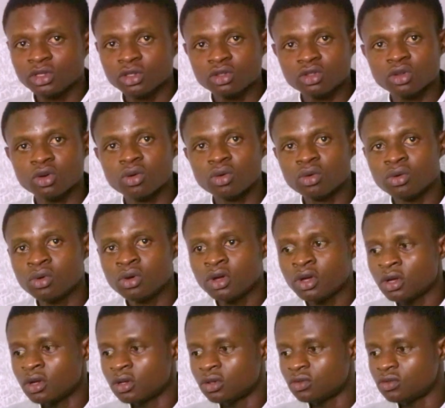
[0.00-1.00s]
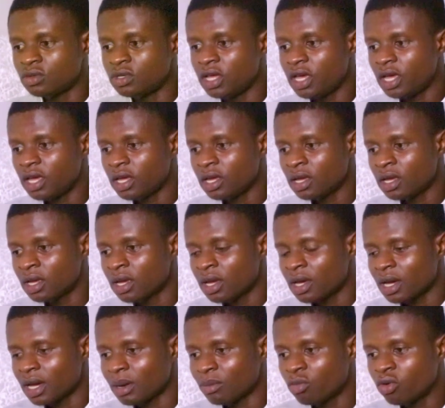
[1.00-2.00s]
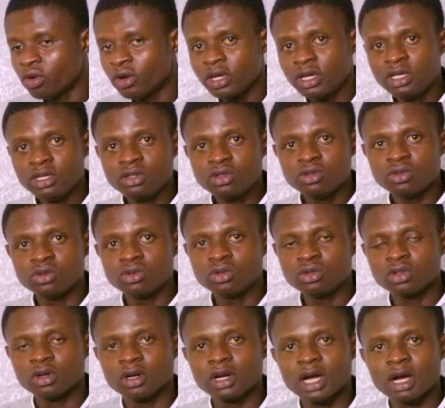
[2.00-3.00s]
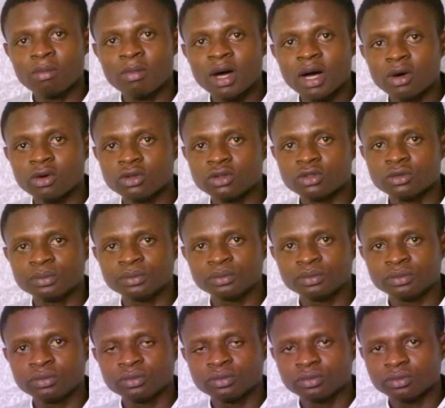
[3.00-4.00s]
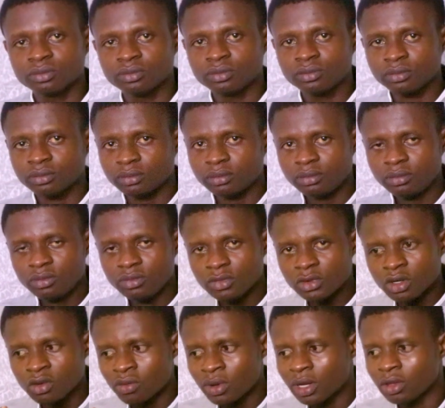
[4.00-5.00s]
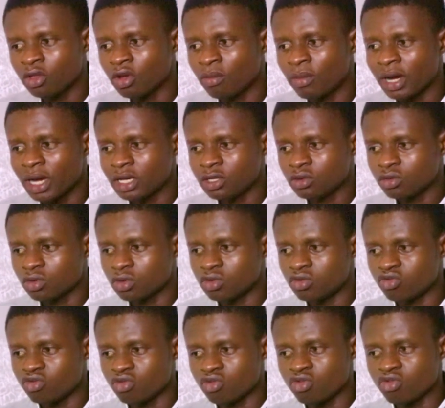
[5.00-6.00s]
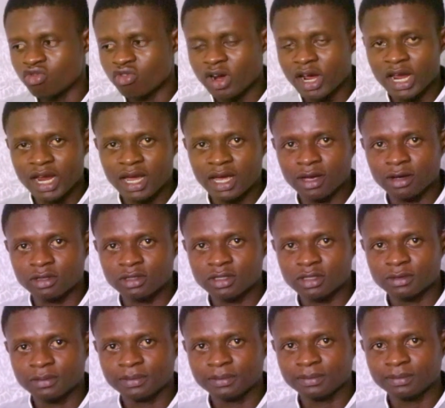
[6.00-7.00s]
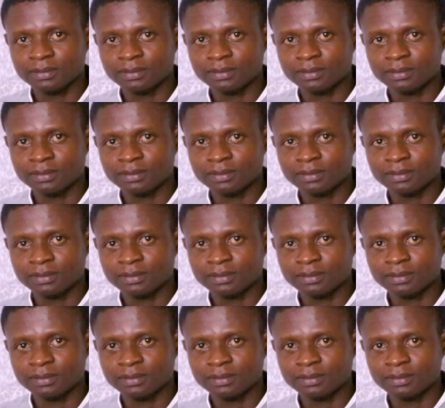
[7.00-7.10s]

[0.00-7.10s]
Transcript: So today I'm going to talk about randomized control trials.